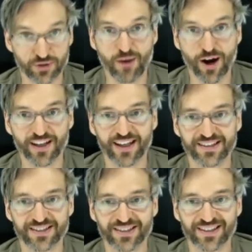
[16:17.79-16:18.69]
Market,
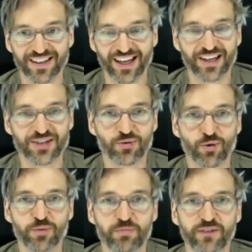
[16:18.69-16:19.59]
okay, as
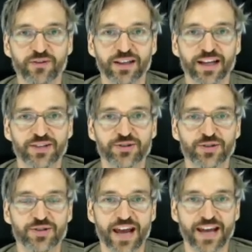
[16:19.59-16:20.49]
Warren Buffett likes to
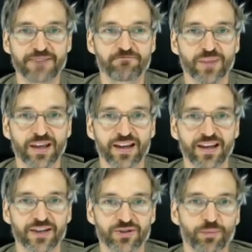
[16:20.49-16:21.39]
say.
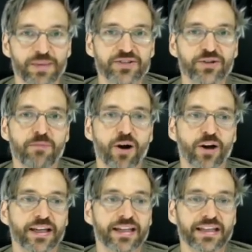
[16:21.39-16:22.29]
So Mr.
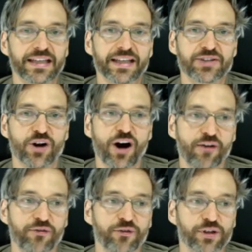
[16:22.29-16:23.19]
Market is
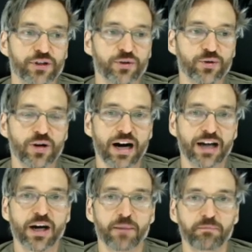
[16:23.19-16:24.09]
offering you a
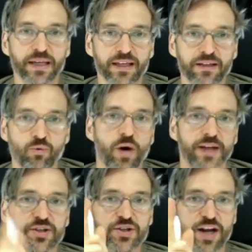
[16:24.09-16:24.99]
company, 1
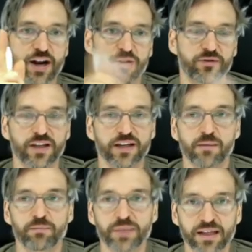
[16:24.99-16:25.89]
share of the
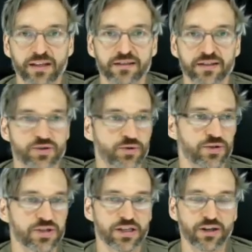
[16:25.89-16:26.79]
company, as you would
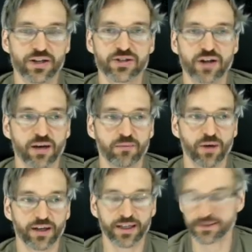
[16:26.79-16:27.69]
see on a stock
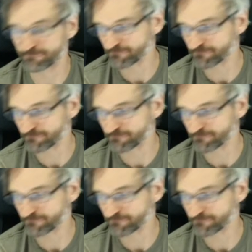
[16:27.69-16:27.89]
market.